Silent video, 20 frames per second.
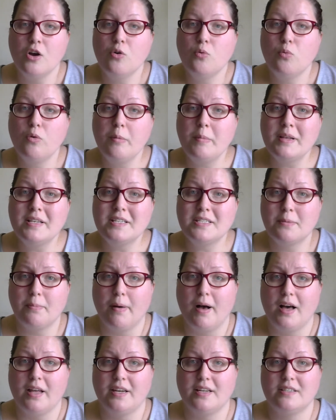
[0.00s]
Women's
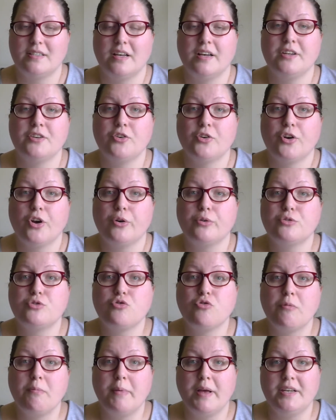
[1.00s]
bodies undergo
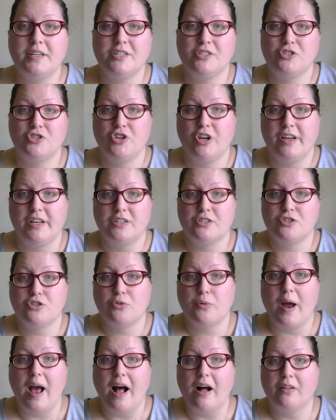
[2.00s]
tremendous change
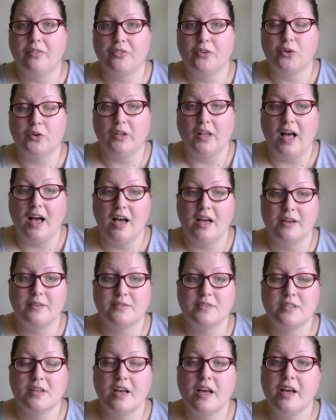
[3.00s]
throughout their
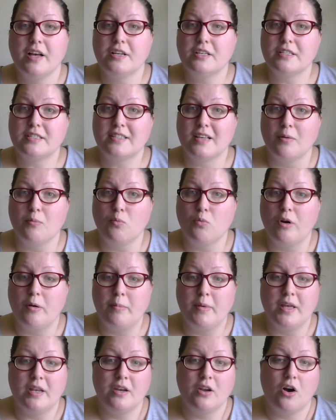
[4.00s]
lives. Some
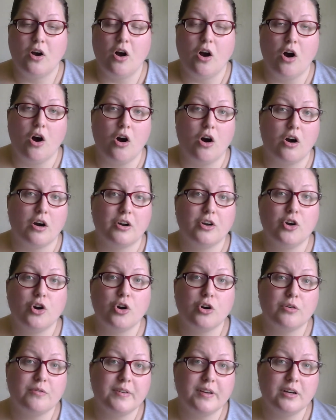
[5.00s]
women are
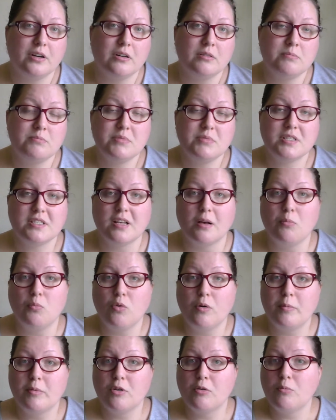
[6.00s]
curvier, some
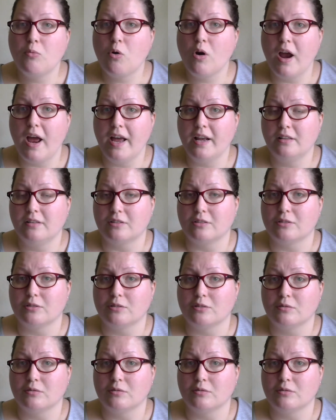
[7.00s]
women are more angular.